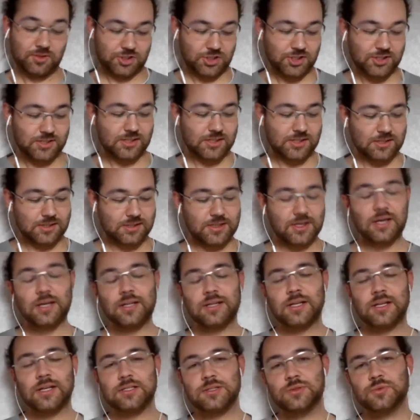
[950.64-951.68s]
Jesus is
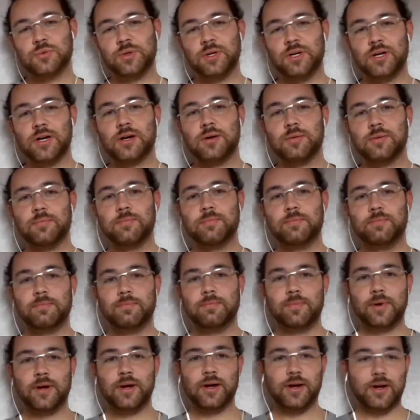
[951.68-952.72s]
saying that we are
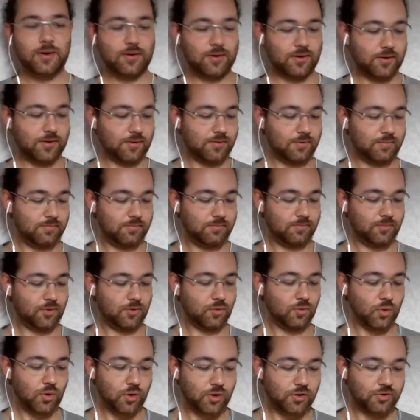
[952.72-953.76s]

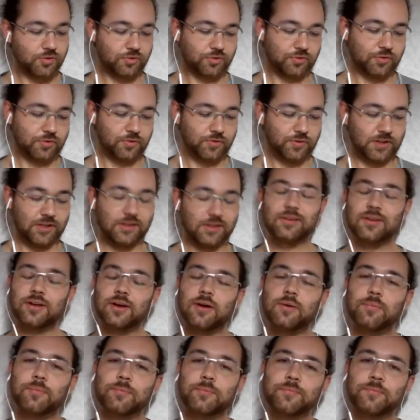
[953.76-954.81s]
worth than
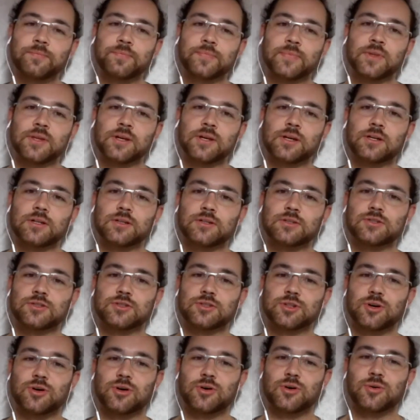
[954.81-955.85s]
them.
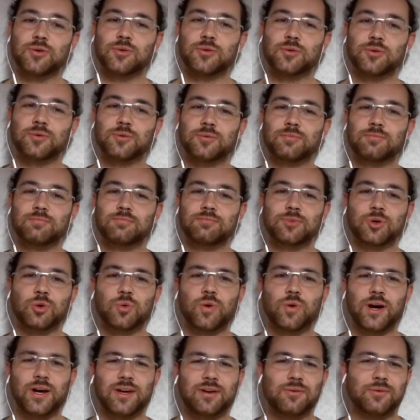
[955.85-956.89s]
So
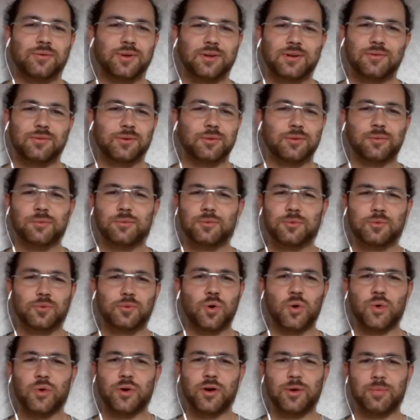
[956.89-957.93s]
why we will
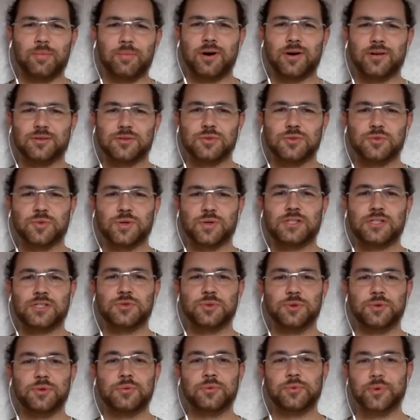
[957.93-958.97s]
worry about what
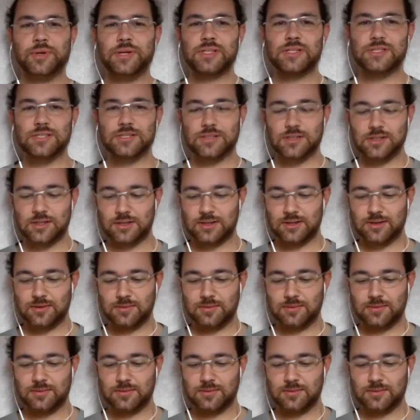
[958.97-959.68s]
we eat?